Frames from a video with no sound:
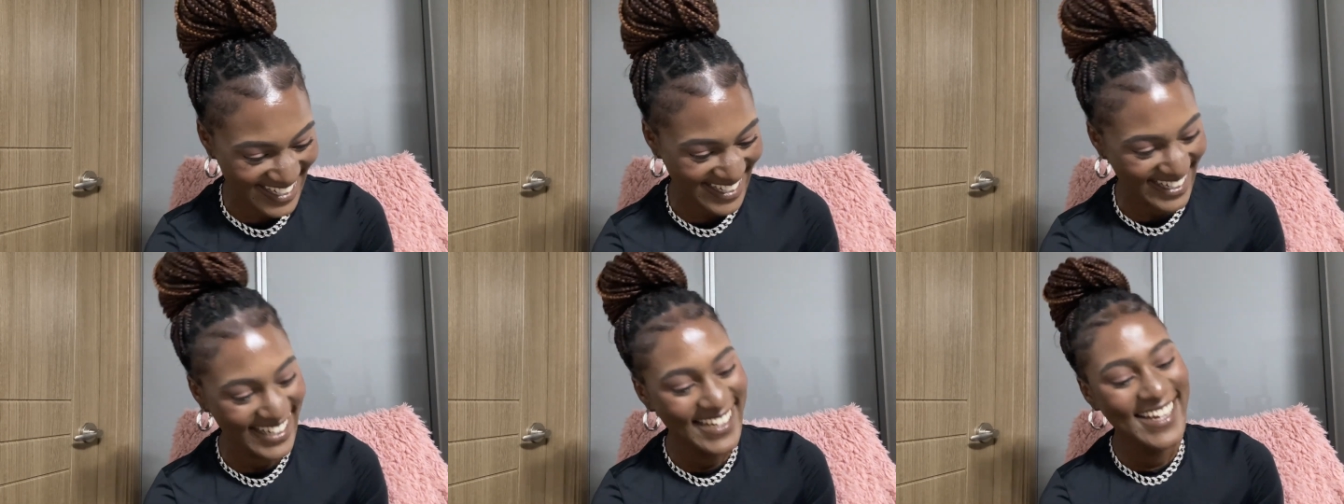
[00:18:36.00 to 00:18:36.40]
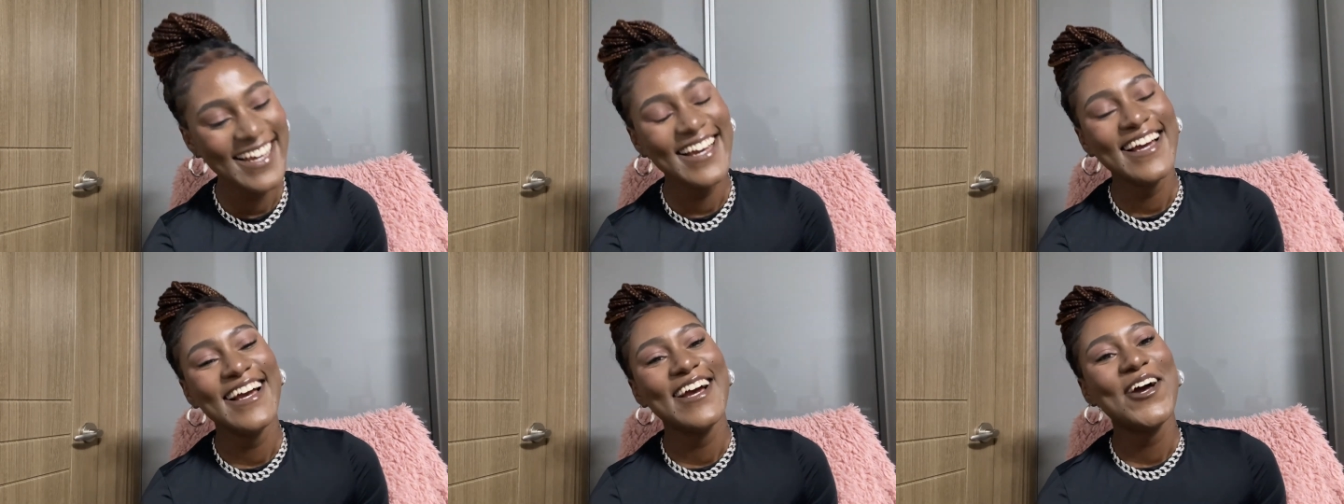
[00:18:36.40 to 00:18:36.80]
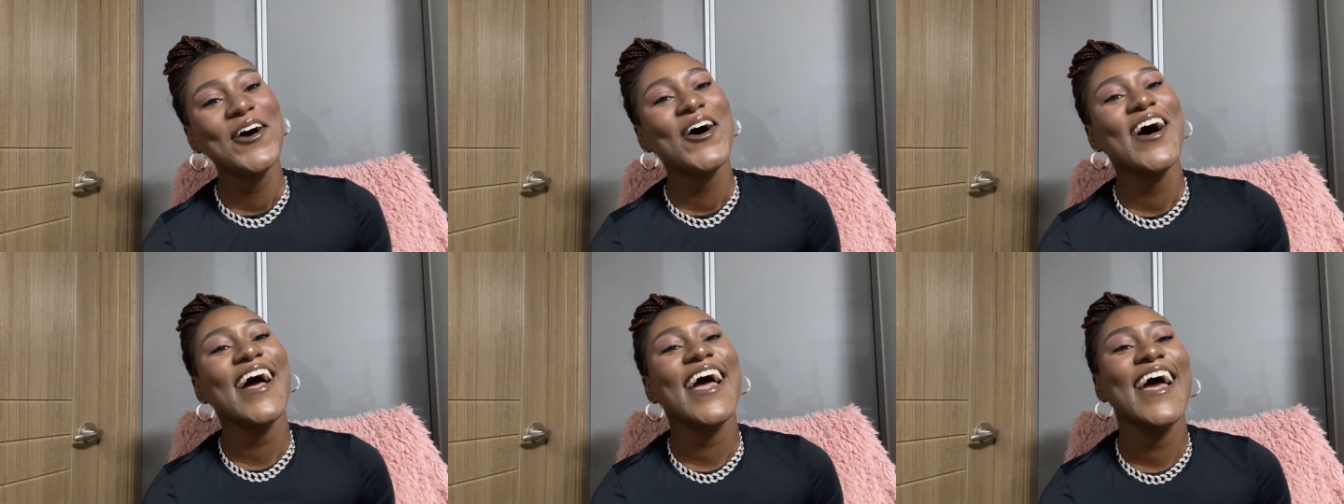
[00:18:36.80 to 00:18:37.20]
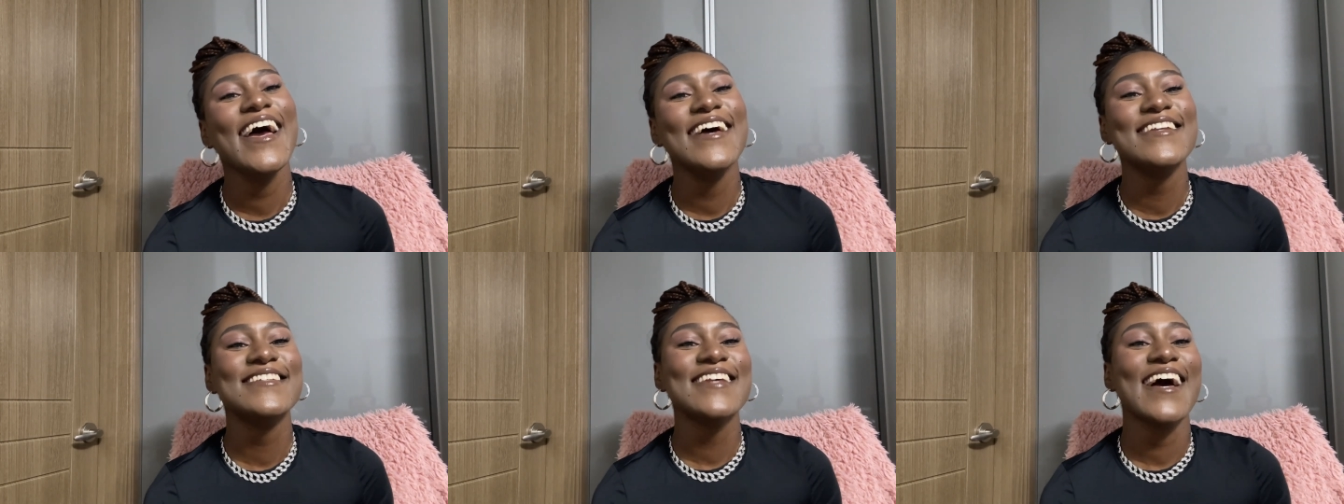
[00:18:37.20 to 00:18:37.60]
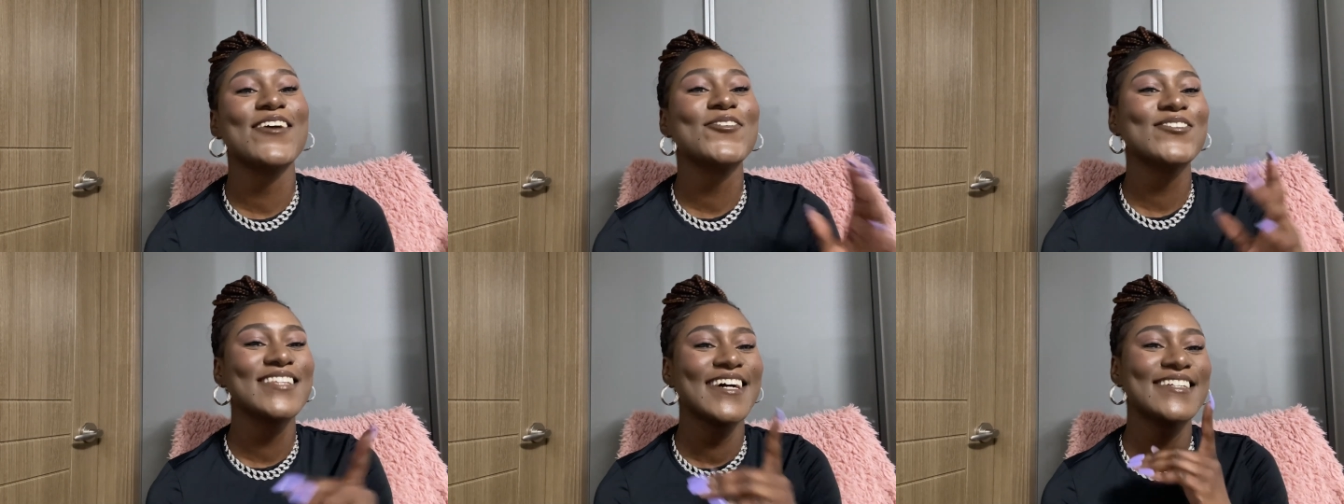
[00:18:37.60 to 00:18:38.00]
man. And I
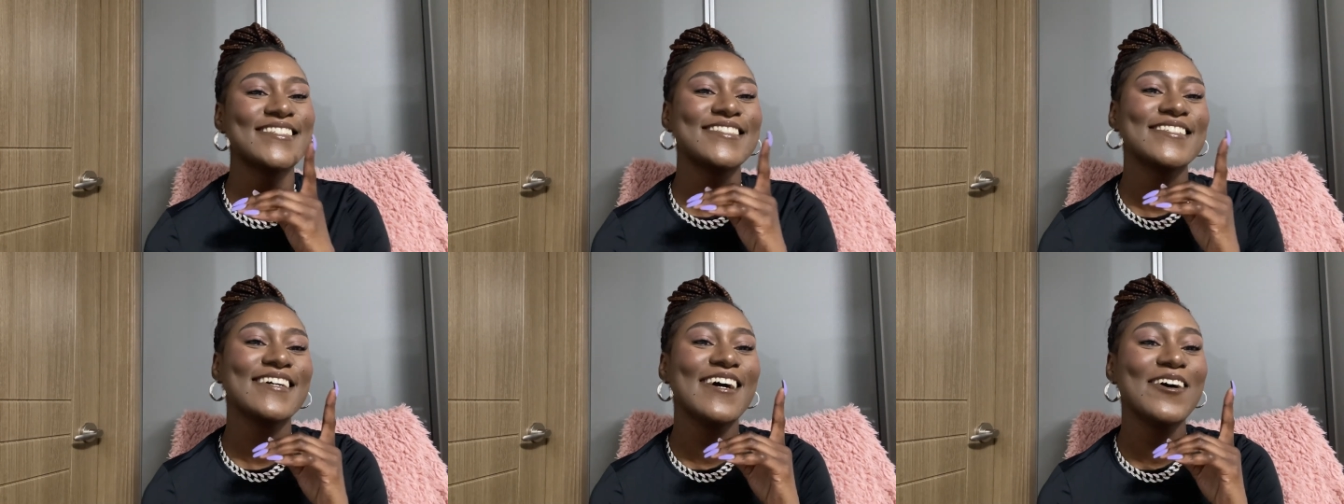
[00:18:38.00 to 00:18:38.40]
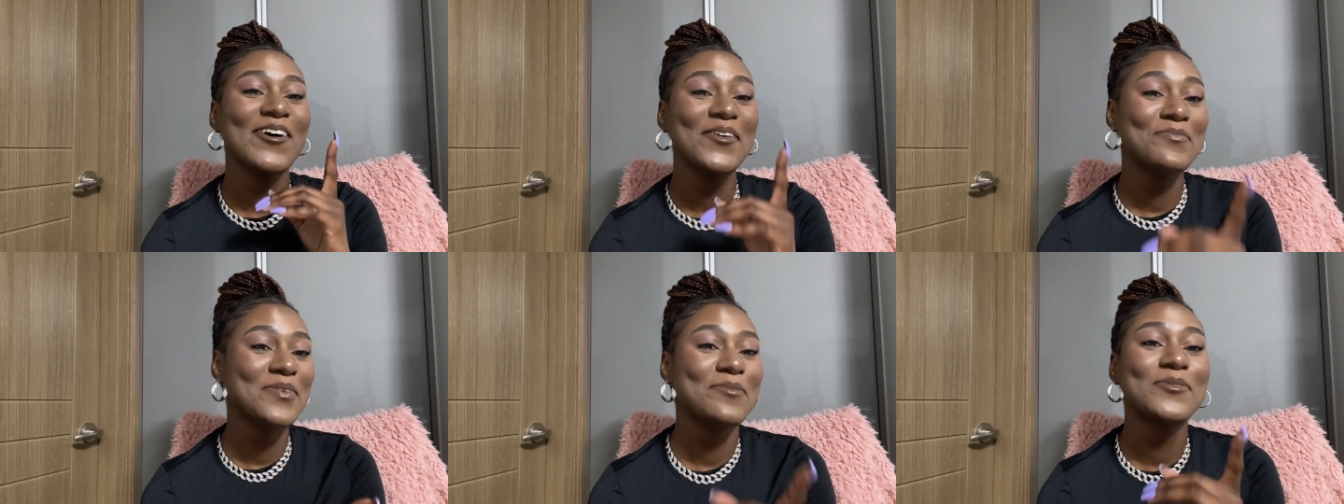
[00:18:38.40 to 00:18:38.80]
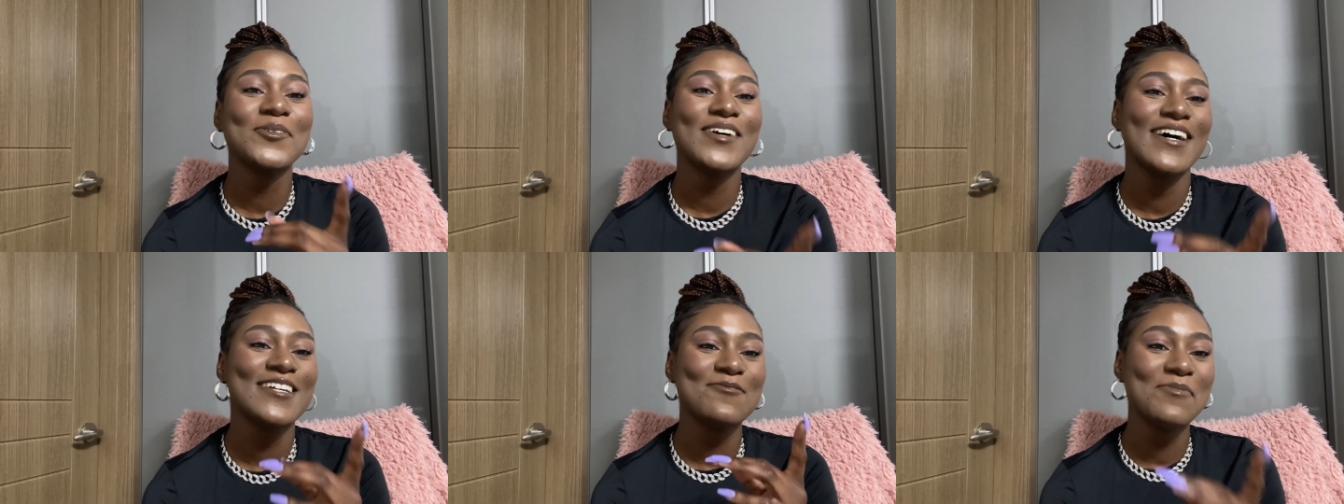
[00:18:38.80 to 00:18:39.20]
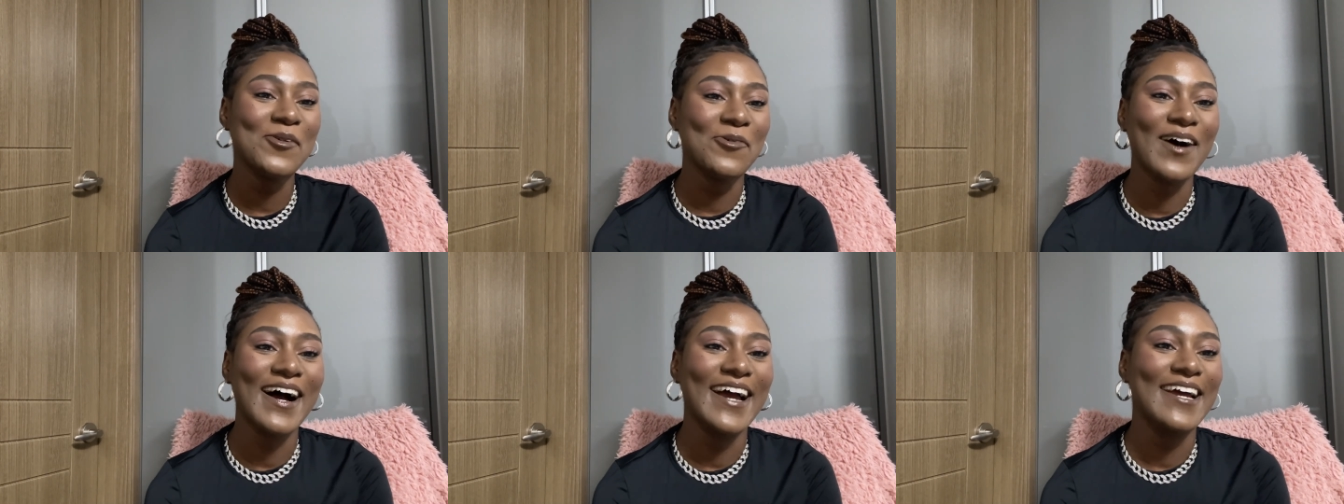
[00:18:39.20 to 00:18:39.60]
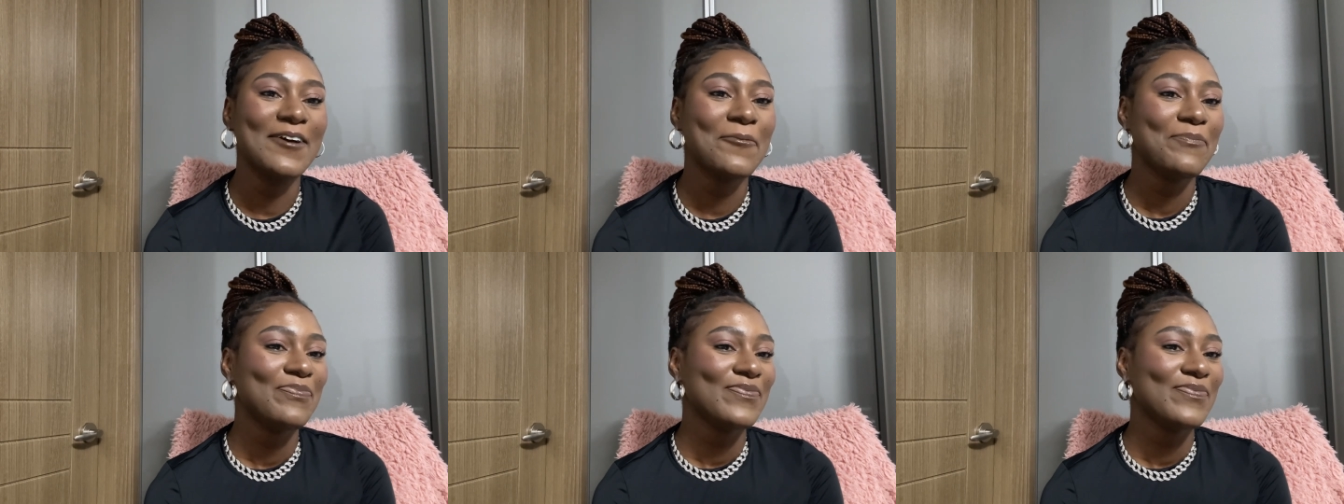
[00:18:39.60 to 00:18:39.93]
know that people ask me why.